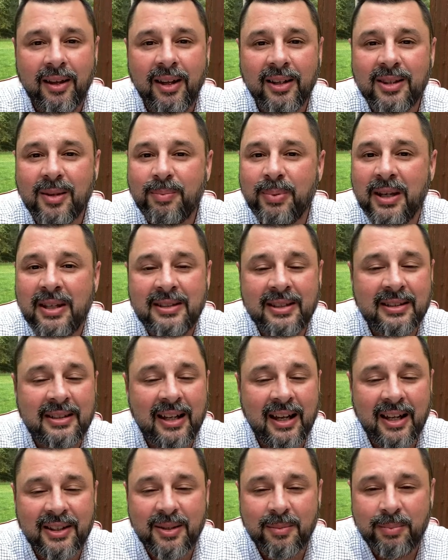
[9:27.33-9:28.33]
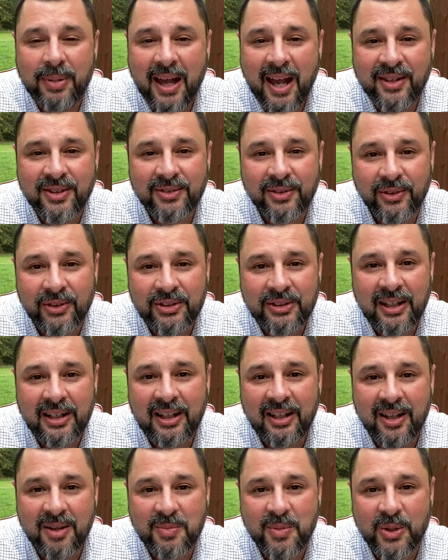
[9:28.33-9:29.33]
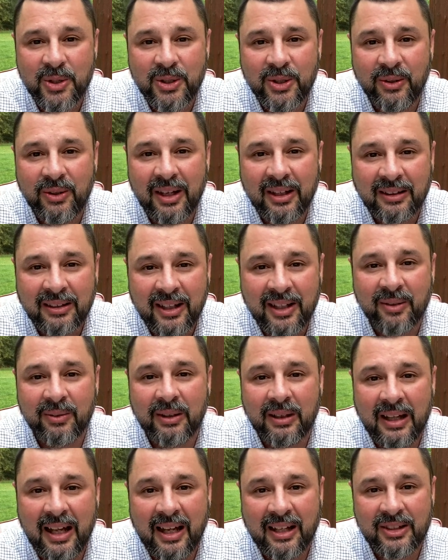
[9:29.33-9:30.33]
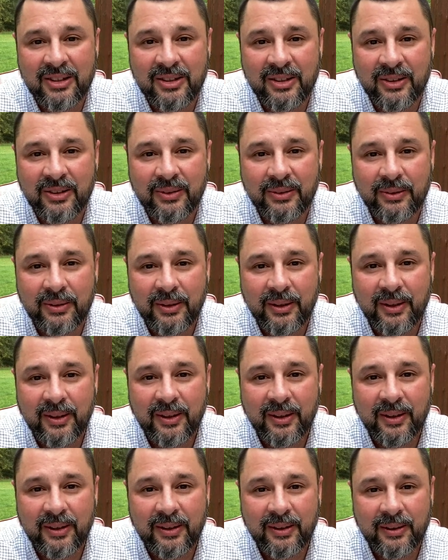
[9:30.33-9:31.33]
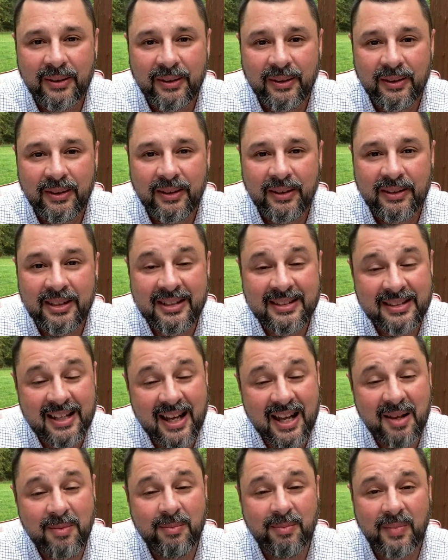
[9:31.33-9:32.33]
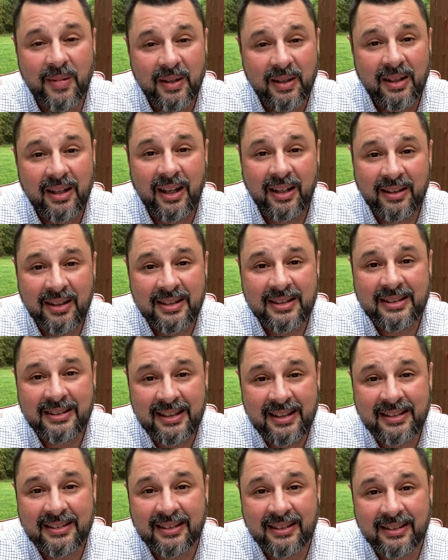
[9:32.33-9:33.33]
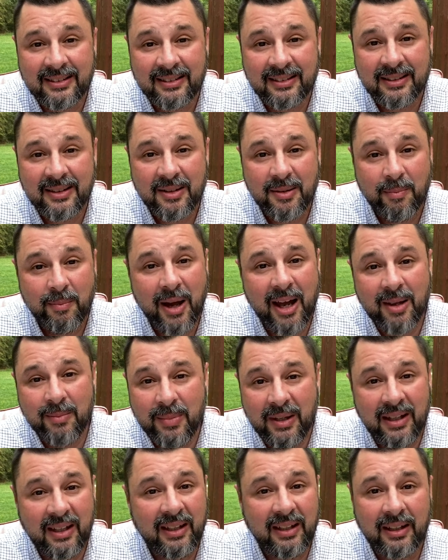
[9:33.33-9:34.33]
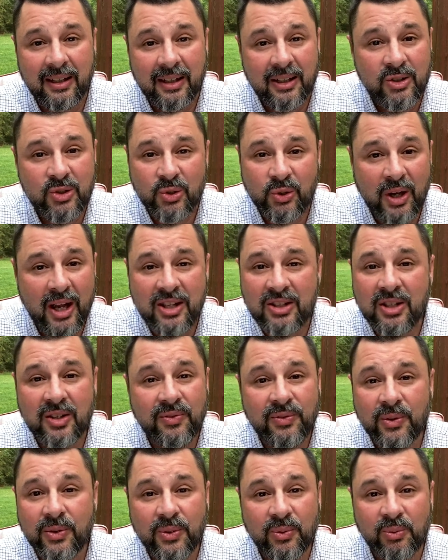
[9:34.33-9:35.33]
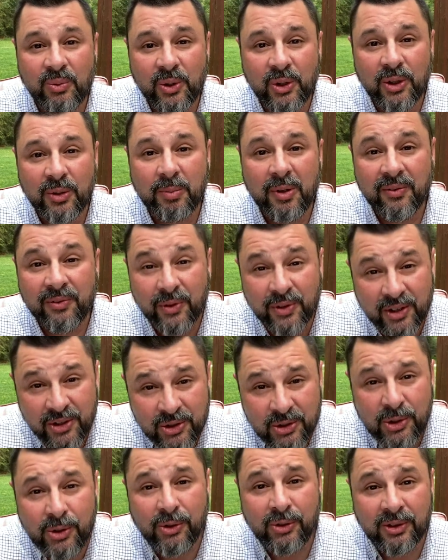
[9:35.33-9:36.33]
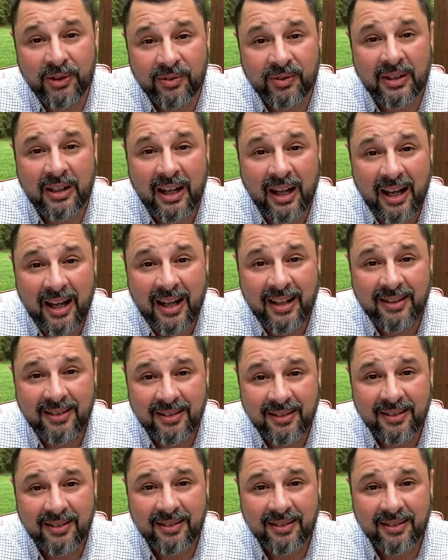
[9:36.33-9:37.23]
Let the peace of God that passes understanding come on you and let it relax you. This time and this season might be tragic for the world, but for the children of God,